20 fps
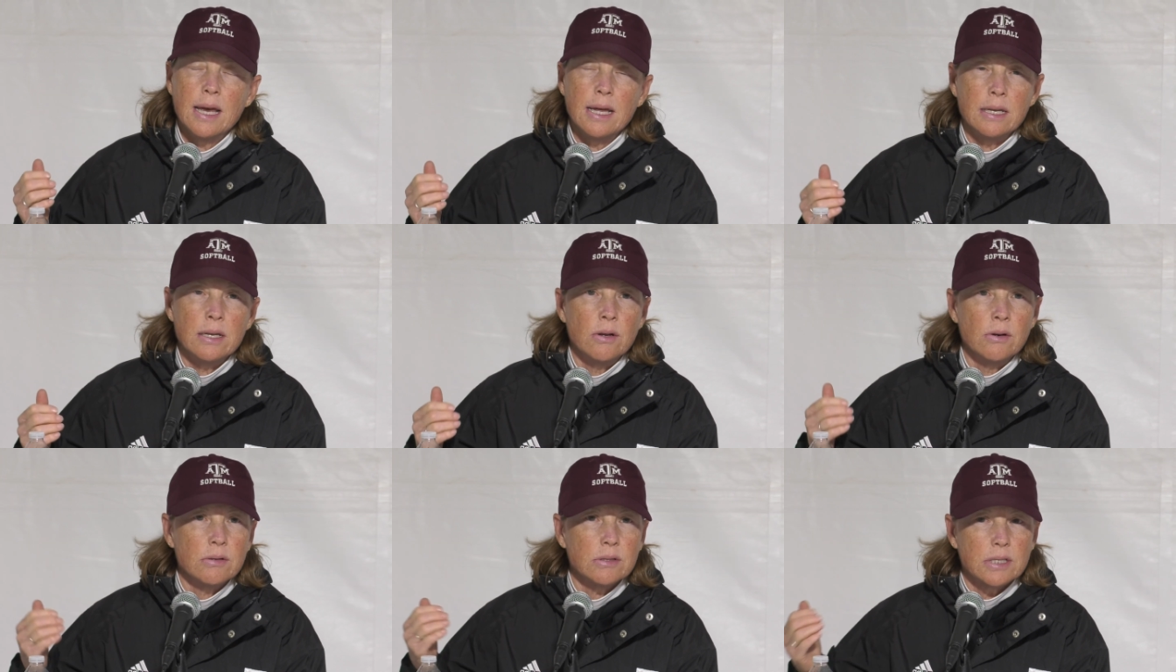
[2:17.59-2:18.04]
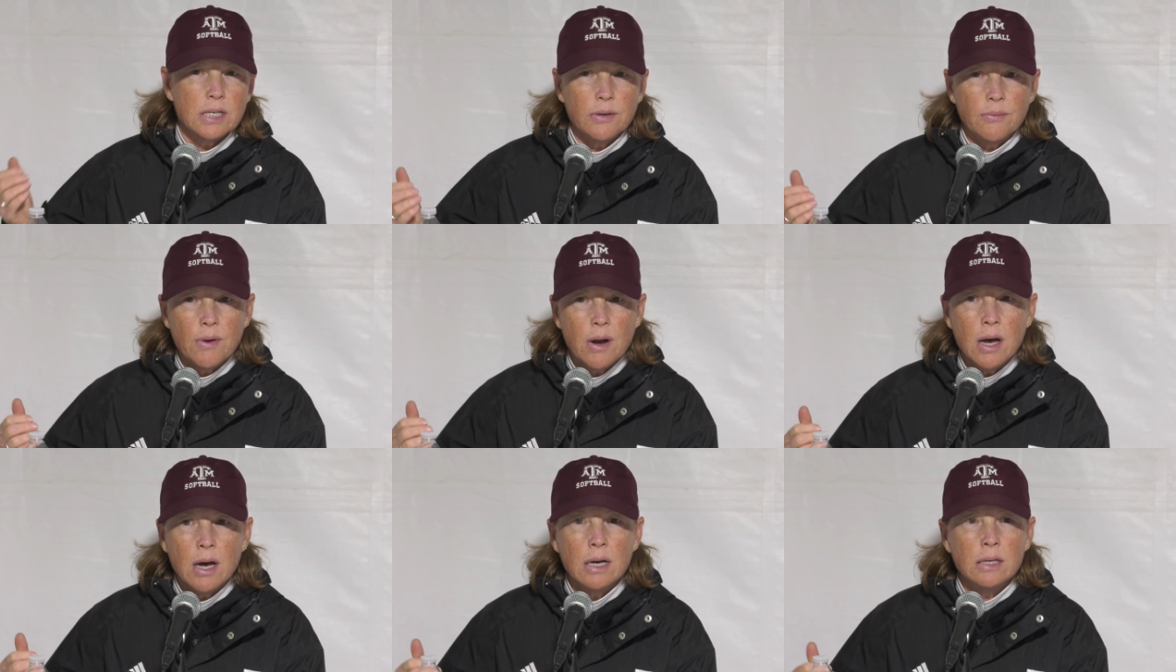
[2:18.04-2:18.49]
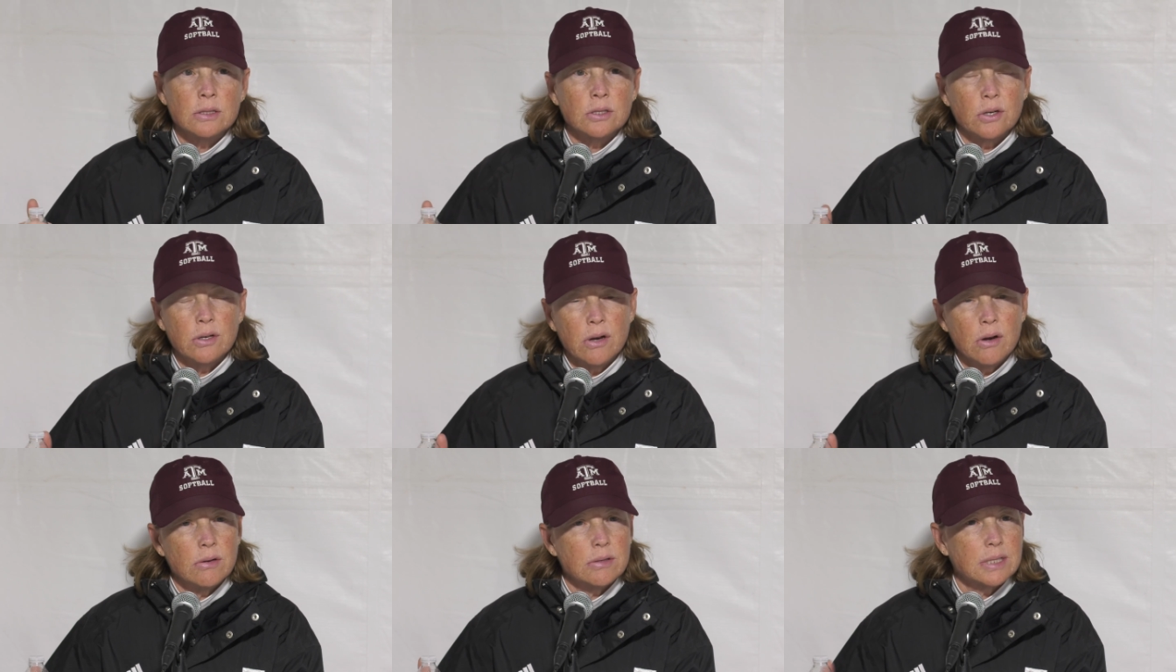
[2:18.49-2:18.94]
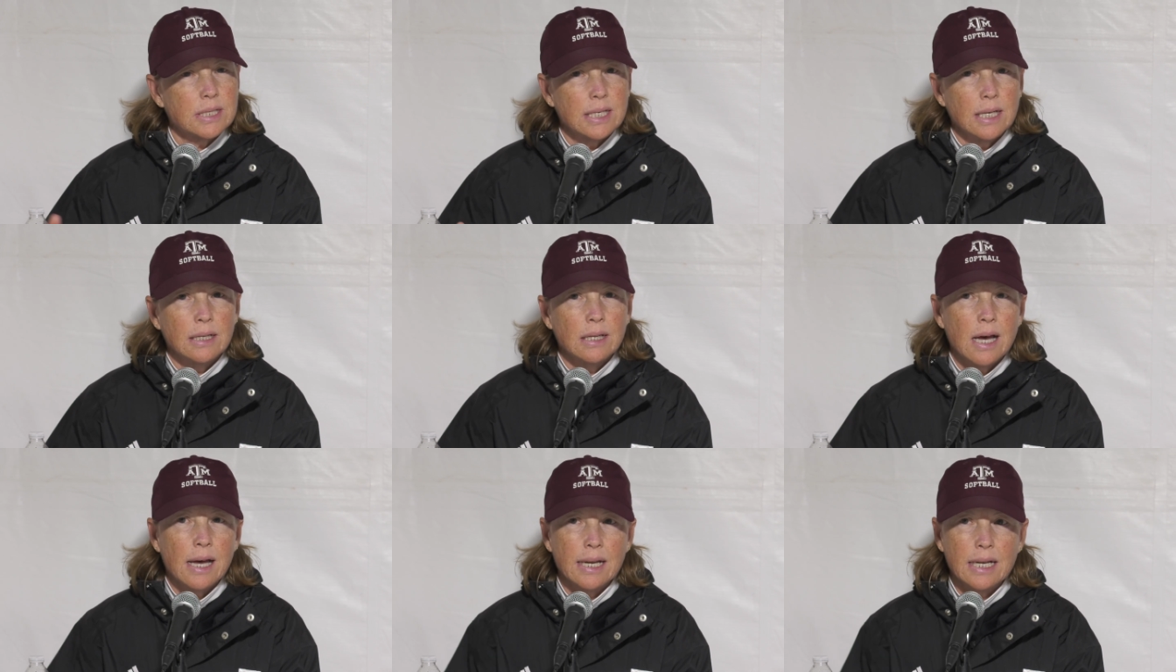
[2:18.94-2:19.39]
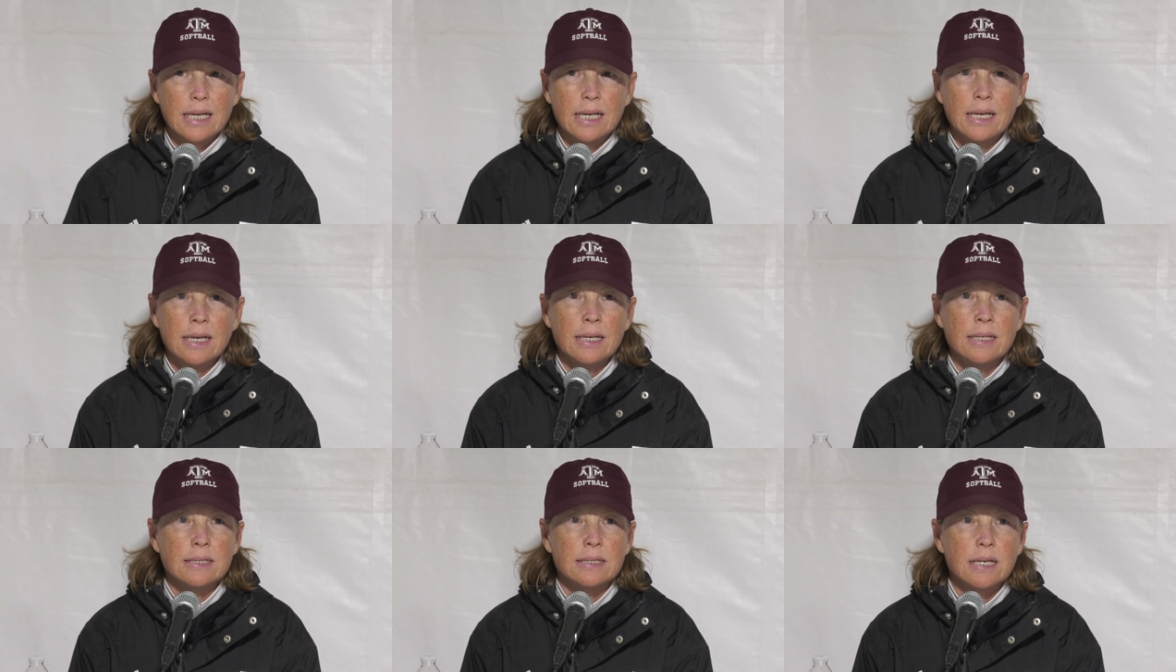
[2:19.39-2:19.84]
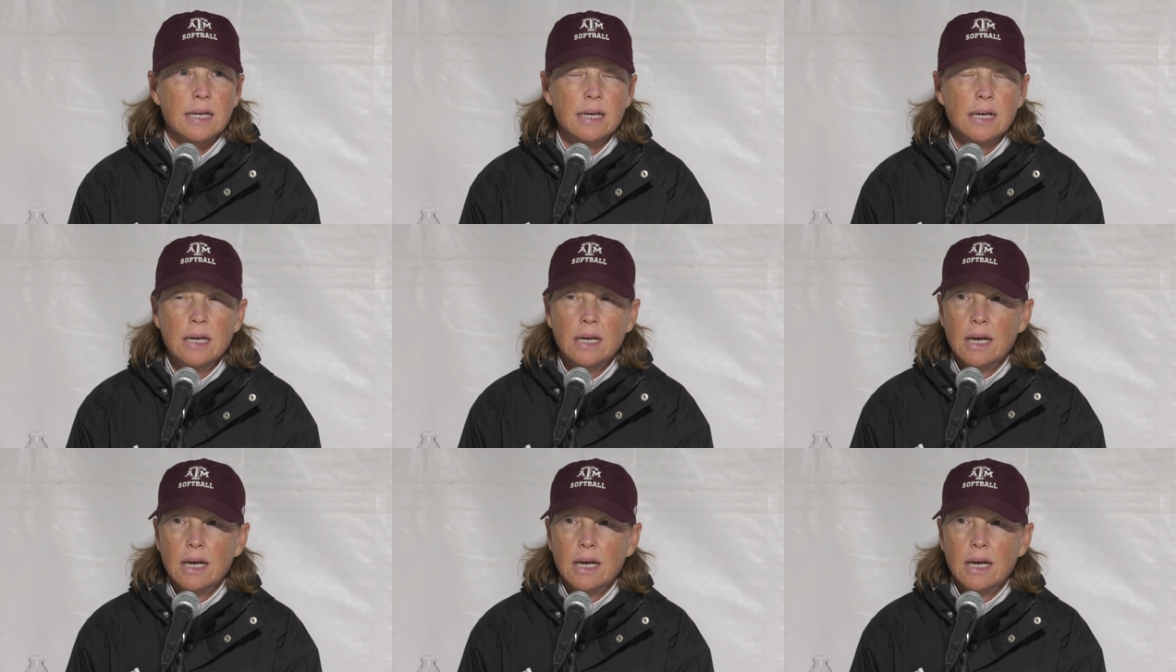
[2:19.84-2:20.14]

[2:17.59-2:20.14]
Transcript: and you don't see runs or you don't see a lot of hits.